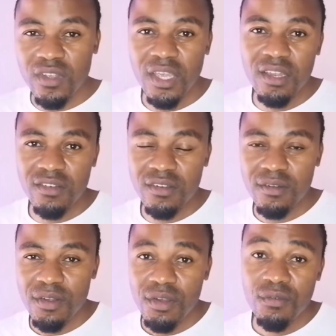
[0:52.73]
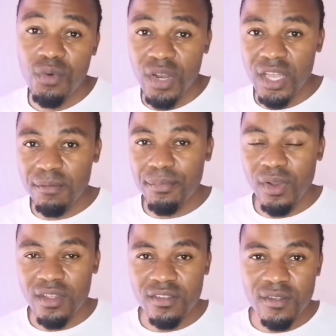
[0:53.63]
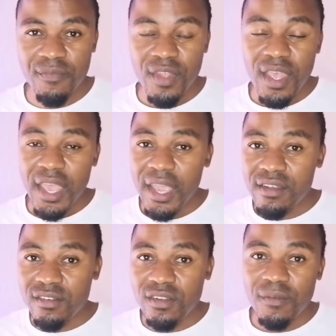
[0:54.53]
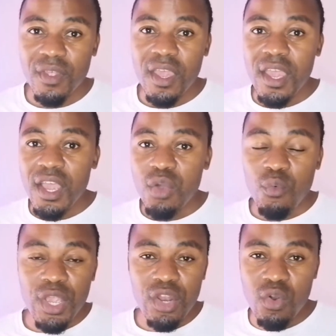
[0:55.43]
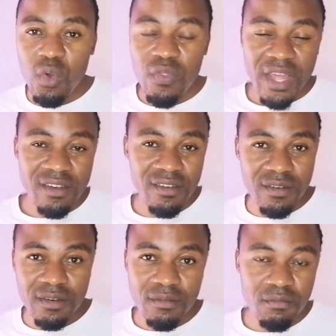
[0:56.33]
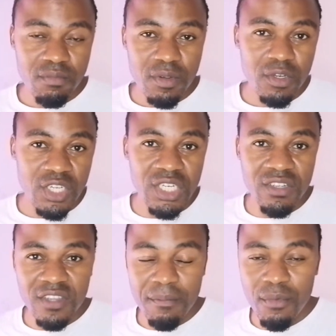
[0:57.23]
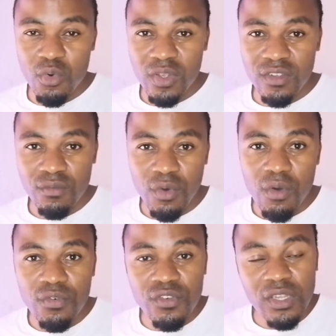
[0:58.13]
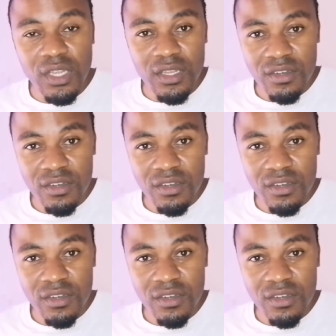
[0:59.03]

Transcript: a hit, 48 bullets, and we know that DJ Sumbody was involved in the